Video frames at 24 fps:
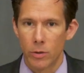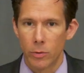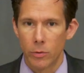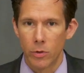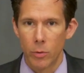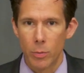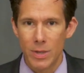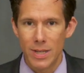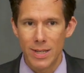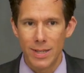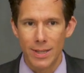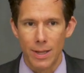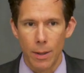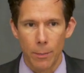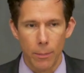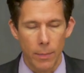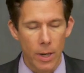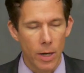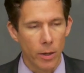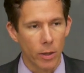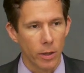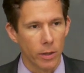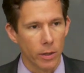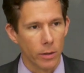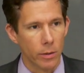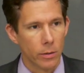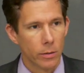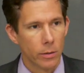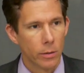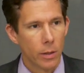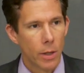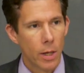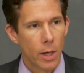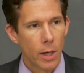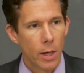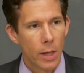to being American
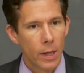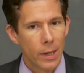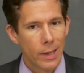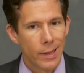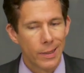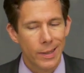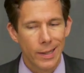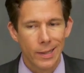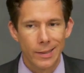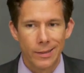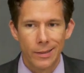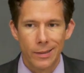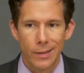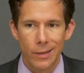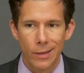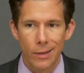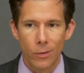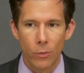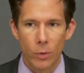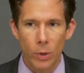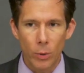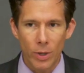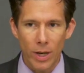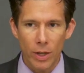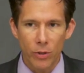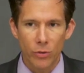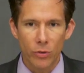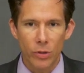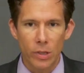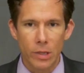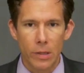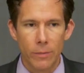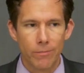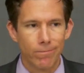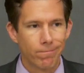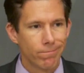that we would
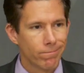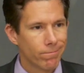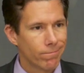actually